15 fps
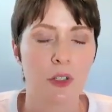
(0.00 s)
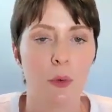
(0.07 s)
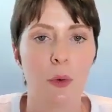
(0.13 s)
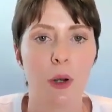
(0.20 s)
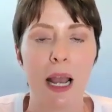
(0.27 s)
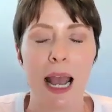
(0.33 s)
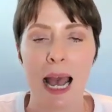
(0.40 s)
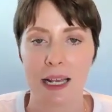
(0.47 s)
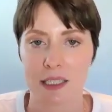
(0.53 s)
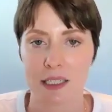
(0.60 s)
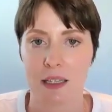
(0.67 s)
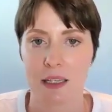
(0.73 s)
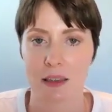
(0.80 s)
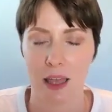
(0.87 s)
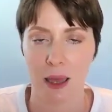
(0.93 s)
So we're
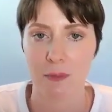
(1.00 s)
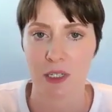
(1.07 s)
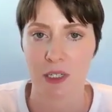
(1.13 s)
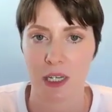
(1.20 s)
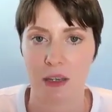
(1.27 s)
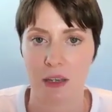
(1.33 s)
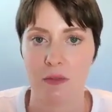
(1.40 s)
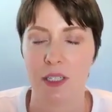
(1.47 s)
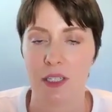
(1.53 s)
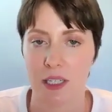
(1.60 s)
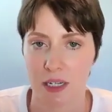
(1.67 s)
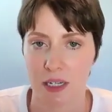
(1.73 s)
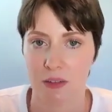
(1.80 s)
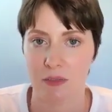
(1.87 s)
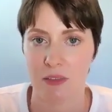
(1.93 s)
asking them to give
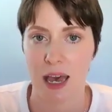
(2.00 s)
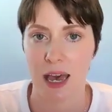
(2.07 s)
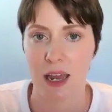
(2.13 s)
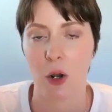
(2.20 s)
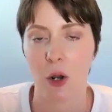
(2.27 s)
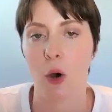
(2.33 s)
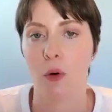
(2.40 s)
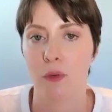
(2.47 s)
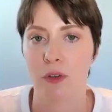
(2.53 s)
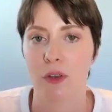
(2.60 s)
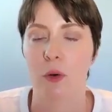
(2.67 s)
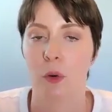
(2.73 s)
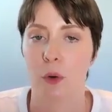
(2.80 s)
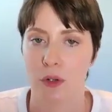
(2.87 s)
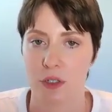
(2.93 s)
6 of that over
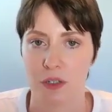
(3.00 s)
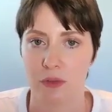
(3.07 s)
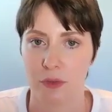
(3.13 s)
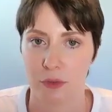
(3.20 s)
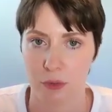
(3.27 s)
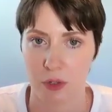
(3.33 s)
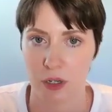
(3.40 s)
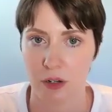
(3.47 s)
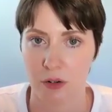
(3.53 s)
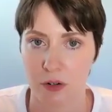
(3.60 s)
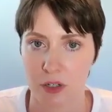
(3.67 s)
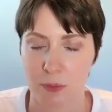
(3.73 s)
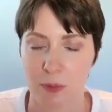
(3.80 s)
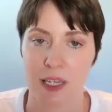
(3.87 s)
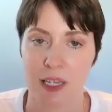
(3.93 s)
the course of 3
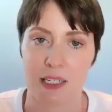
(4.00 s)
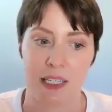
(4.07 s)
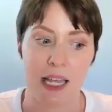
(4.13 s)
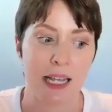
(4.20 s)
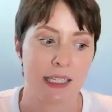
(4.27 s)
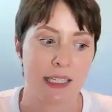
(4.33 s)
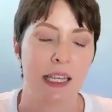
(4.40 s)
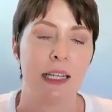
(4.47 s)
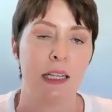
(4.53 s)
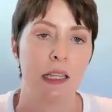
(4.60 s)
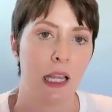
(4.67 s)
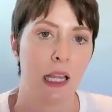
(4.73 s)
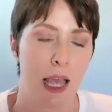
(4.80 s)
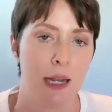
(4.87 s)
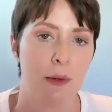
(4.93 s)
years because that's in
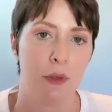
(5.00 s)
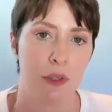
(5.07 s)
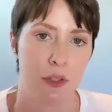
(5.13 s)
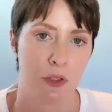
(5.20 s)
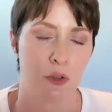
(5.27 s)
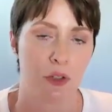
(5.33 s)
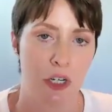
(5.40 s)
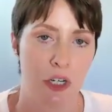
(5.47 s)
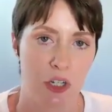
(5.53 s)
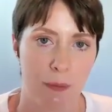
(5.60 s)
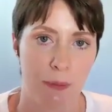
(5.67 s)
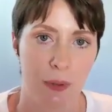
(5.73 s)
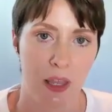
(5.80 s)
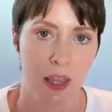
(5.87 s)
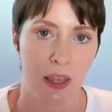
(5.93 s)
line with the
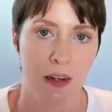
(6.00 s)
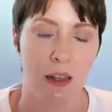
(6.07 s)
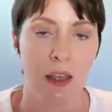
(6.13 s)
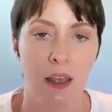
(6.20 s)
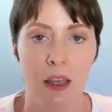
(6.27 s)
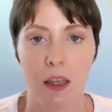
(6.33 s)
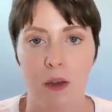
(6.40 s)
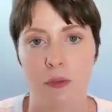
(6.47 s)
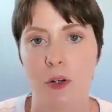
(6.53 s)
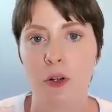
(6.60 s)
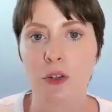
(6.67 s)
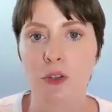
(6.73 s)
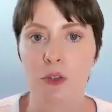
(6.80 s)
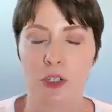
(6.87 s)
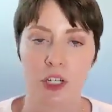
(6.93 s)
strategic plan. If
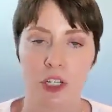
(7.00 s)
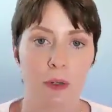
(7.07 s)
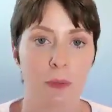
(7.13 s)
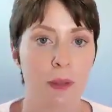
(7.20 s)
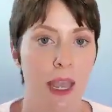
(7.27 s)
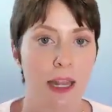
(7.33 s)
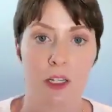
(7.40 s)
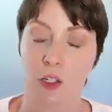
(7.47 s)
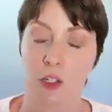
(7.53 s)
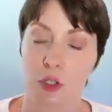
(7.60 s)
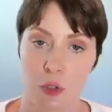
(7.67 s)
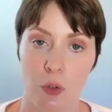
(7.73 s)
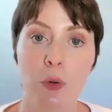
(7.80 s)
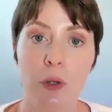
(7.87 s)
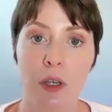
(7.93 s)
your strategic plan is
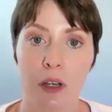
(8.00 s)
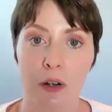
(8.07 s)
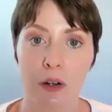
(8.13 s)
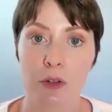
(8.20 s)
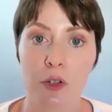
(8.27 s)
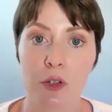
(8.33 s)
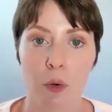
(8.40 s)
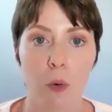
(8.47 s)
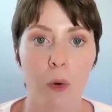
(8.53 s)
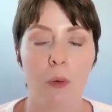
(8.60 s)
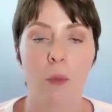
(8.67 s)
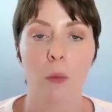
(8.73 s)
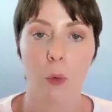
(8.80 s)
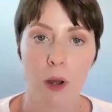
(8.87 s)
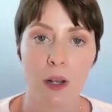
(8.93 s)
2 years or
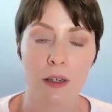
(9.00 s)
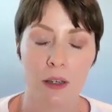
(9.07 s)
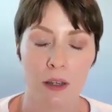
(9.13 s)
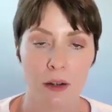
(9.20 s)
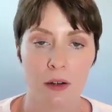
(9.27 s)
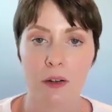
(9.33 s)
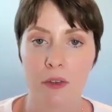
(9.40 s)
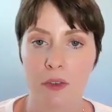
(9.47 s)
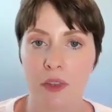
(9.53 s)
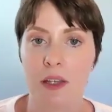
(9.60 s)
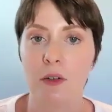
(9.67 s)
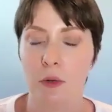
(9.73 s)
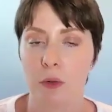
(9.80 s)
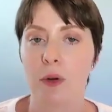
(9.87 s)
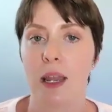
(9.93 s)
1 year,
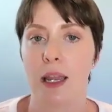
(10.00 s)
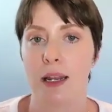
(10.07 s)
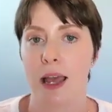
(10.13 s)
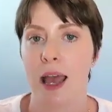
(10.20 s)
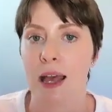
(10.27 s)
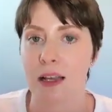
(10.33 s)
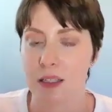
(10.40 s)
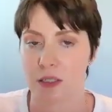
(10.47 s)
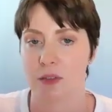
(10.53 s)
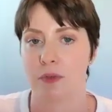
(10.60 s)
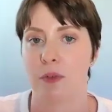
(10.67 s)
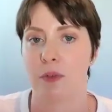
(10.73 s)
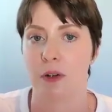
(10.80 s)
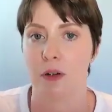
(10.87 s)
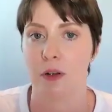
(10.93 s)
then great, ask
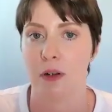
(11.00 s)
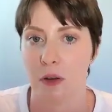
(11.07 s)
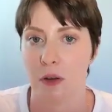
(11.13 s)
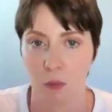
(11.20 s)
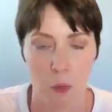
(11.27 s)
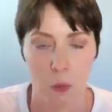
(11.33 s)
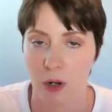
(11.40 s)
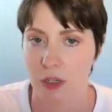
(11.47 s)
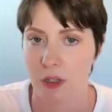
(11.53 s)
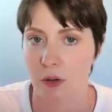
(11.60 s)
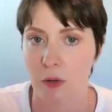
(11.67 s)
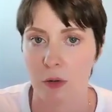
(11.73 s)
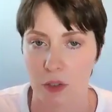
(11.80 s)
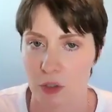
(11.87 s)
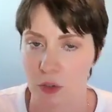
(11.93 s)
for a 1
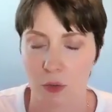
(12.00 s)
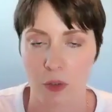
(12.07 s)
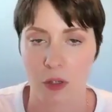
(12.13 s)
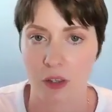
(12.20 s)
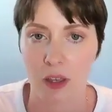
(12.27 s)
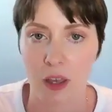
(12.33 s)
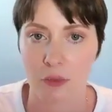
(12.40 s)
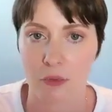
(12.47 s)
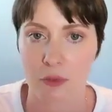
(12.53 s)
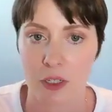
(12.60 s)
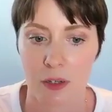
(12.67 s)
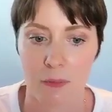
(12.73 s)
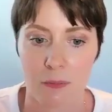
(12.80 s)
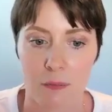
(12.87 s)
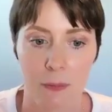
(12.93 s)
year or 2 year gift.
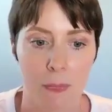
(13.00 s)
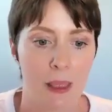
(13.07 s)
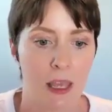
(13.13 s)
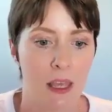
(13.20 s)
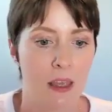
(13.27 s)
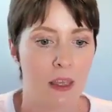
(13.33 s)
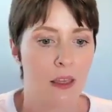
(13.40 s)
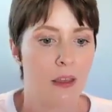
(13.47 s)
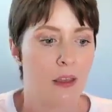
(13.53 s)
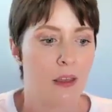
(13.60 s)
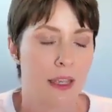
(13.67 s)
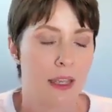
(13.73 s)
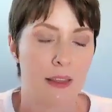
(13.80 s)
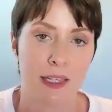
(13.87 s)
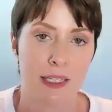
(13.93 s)

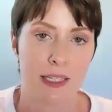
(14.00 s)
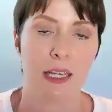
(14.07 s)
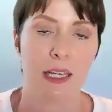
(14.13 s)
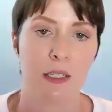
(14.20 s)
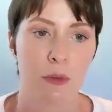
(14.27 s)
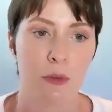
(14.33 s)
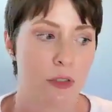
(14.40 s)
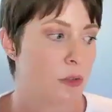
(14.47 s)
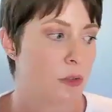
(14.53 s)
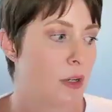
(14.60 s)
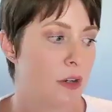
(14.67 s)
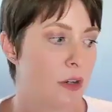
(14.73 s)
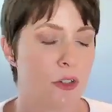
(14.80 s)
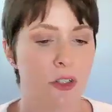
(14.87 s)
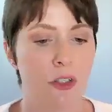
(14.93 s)
In this case, it was 3
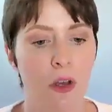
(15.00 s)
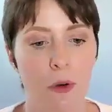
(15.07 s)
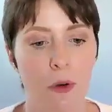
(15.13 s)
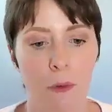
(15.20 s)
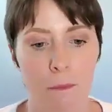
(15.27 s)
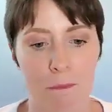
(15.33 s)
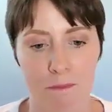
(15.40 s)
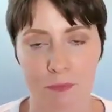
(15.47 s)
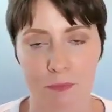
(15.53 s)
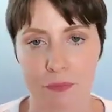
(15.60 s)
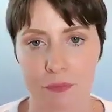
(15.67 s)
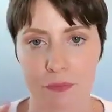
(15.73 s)
years. So